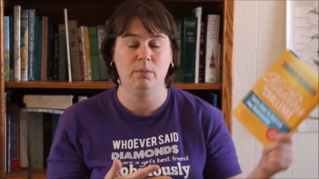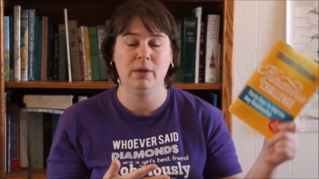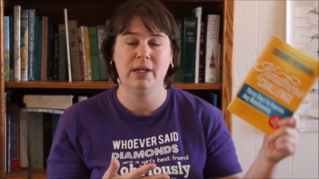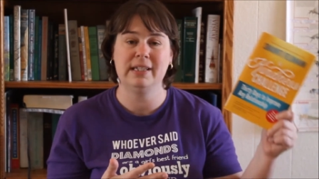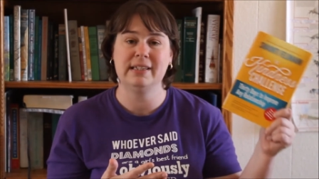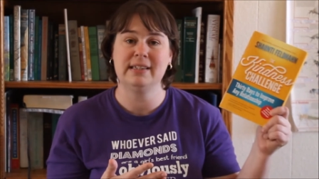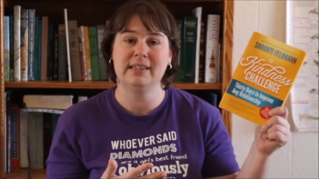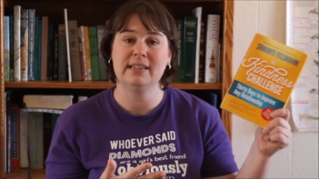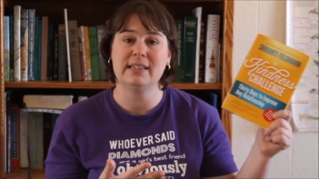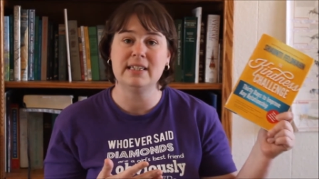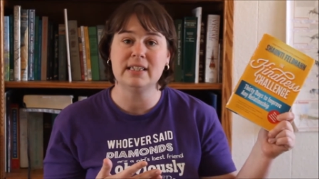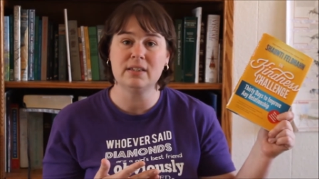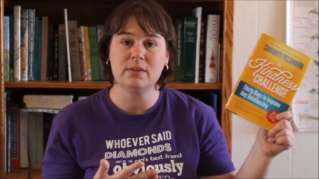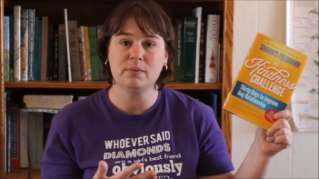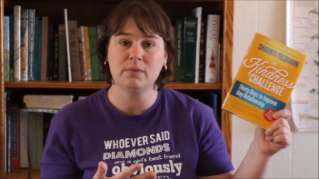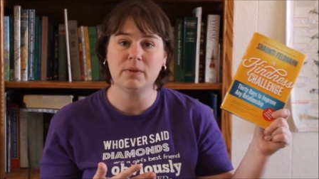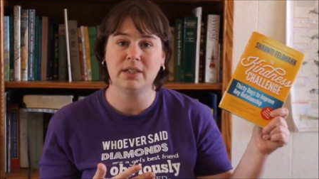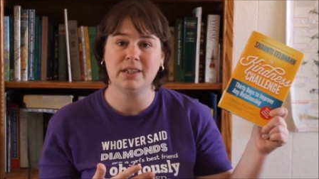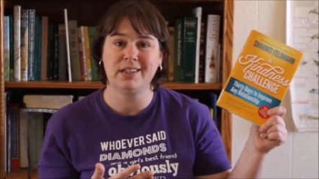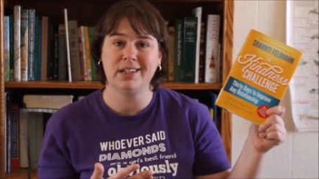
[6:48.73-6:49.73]
Whereas this
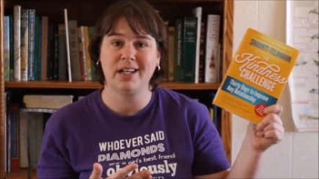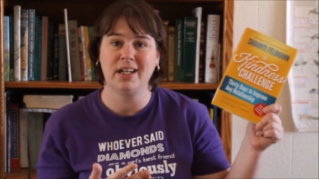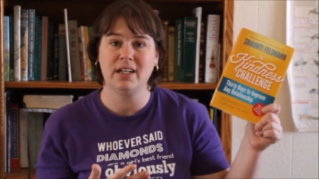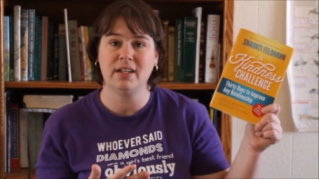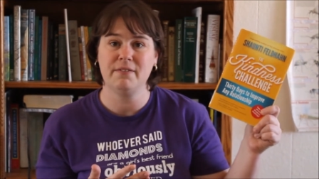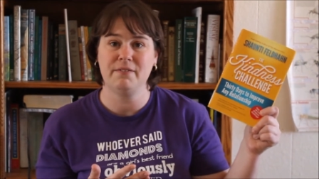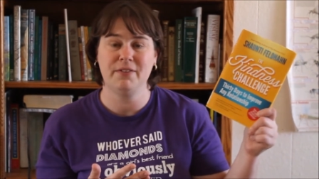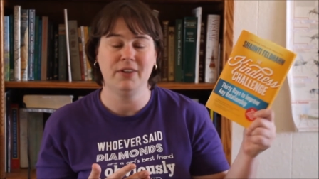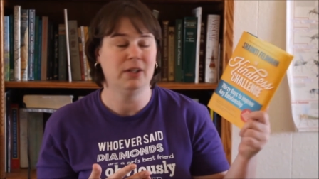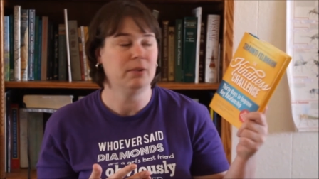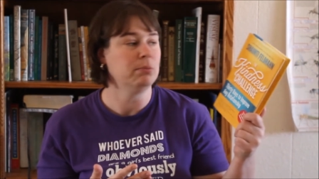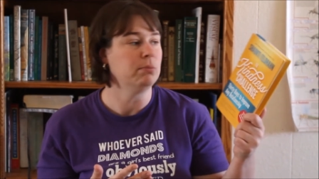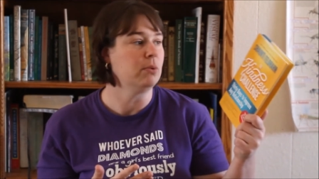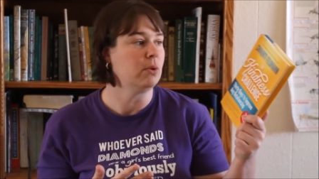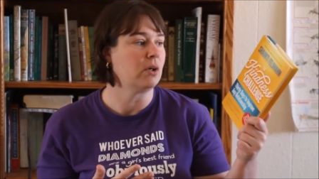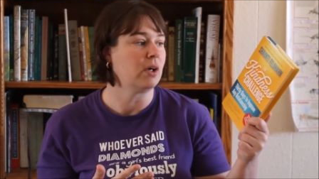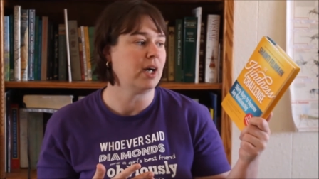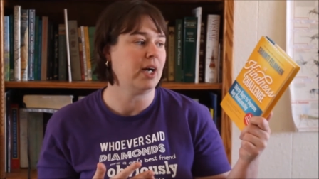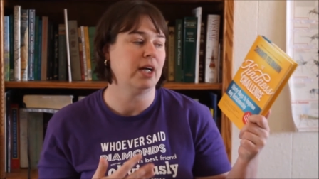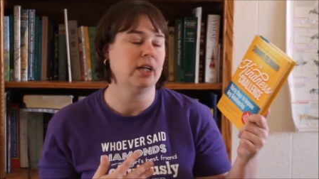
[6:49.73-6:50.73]
one kind of felt
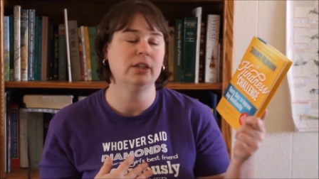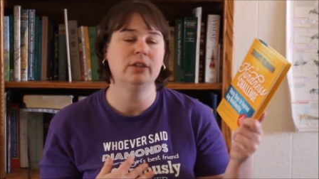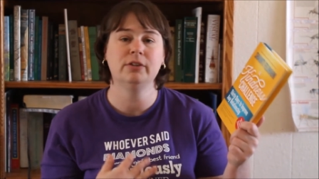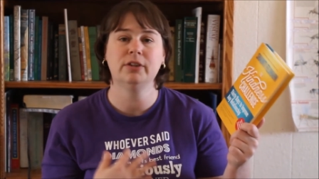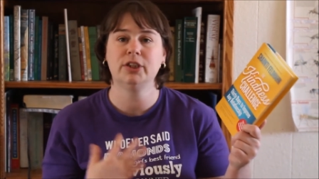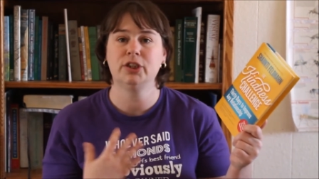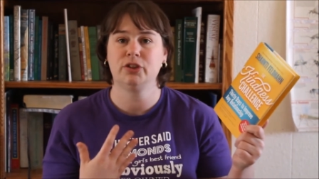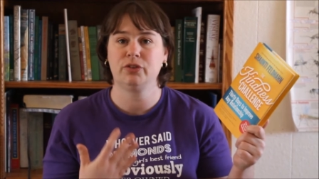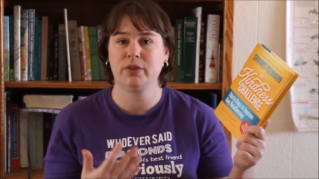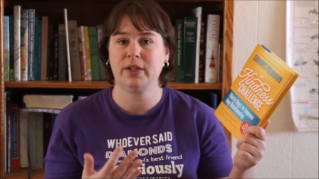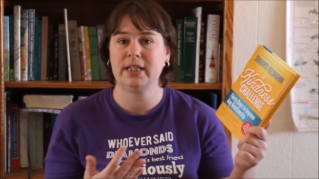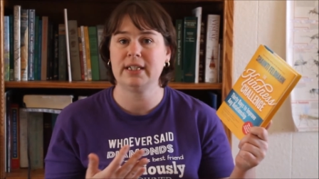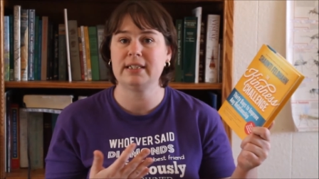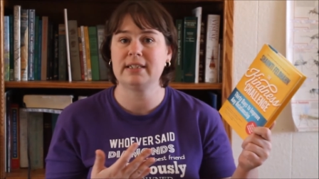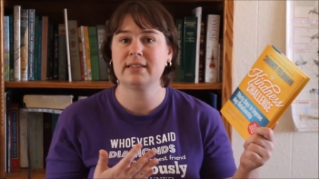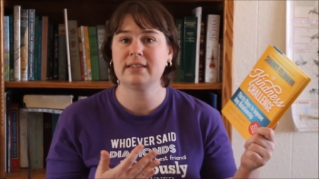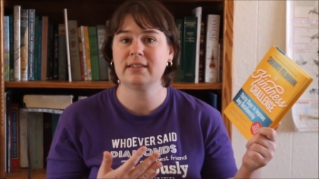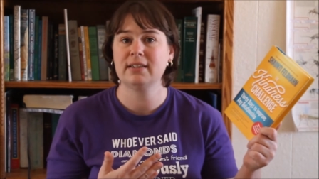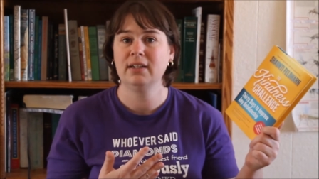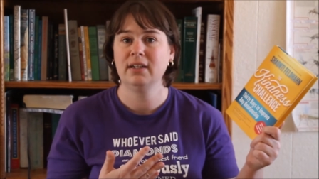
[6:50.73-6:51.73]
more how to
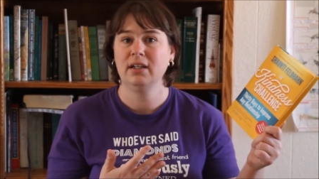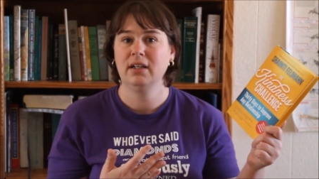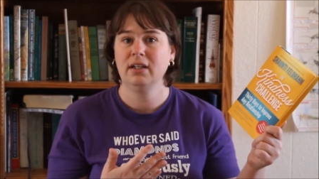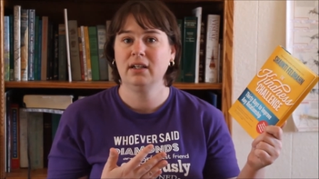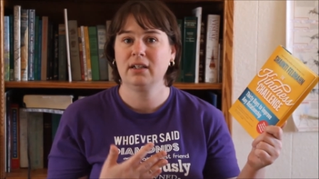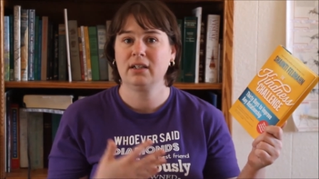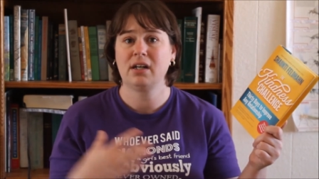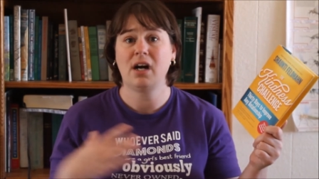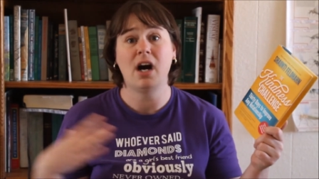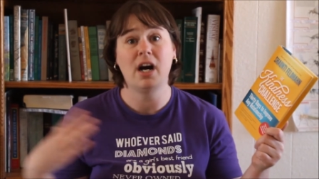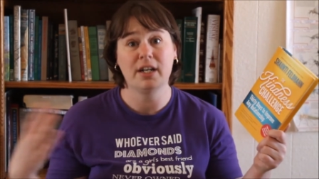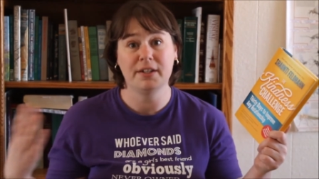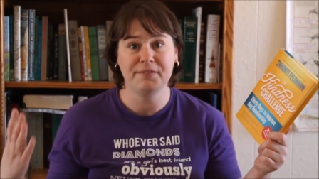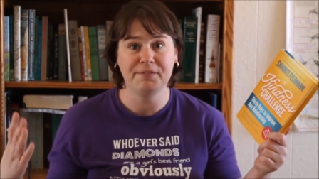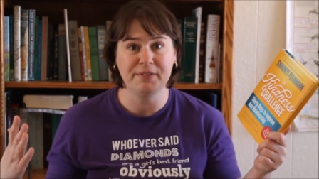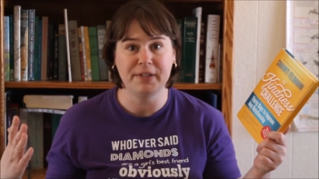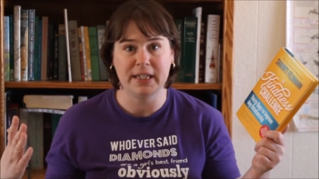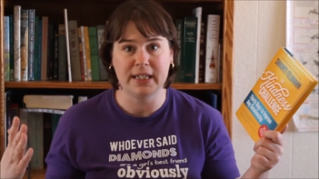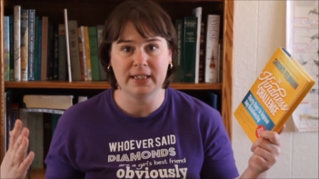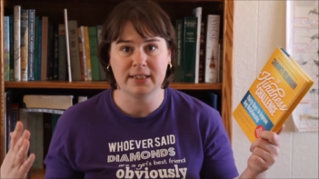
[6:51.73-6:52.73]
address
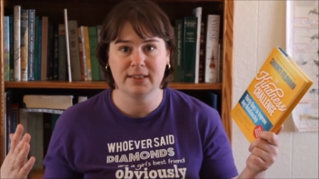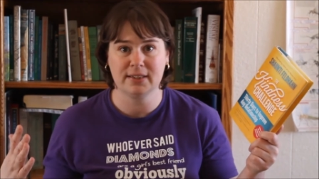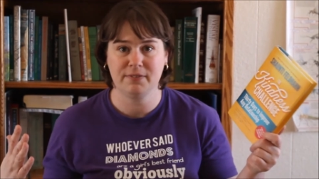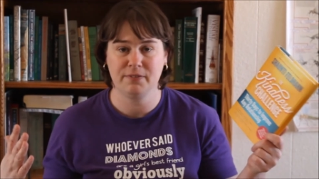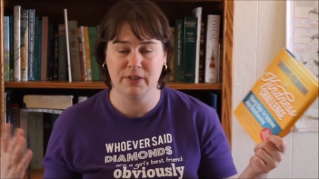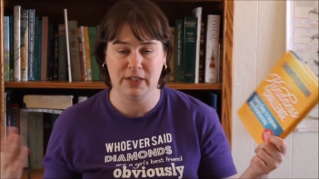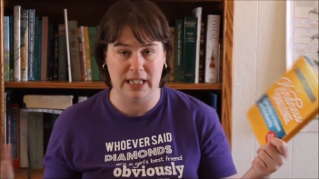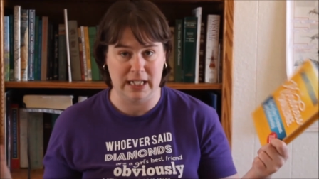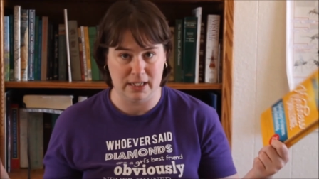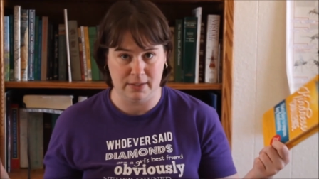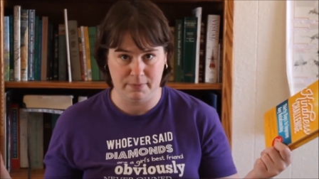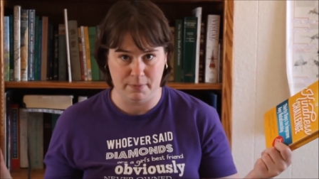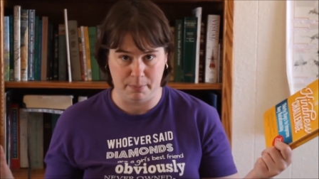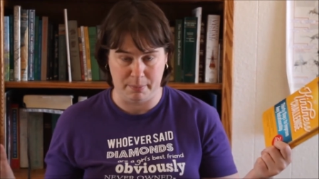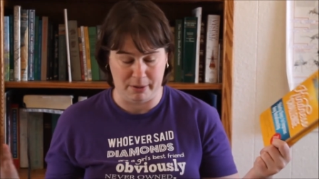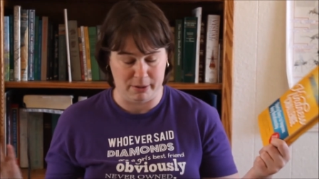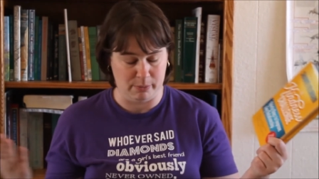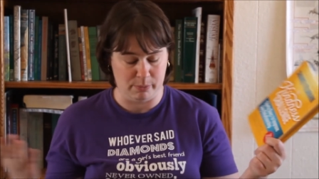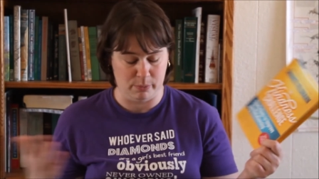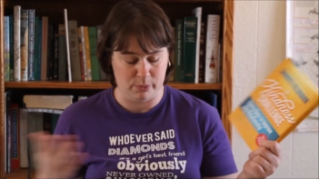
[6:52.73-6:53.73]
conflict, for lack of a
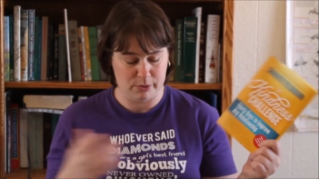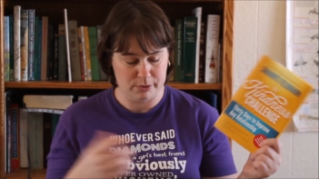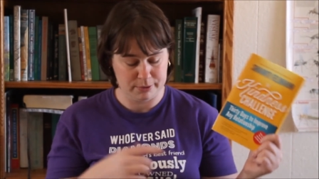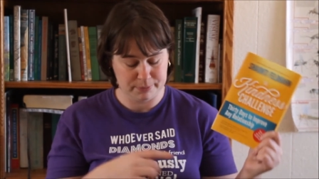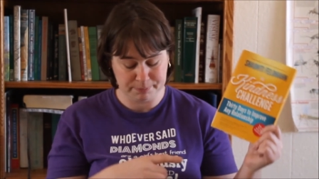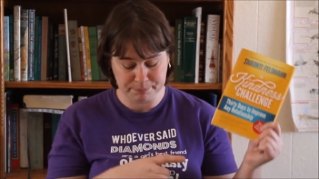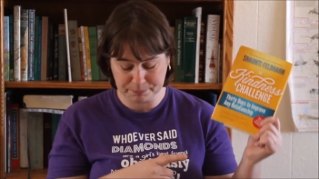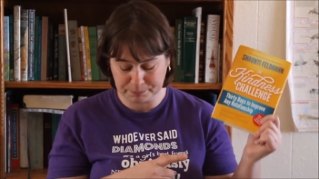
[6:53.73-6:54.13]
better word.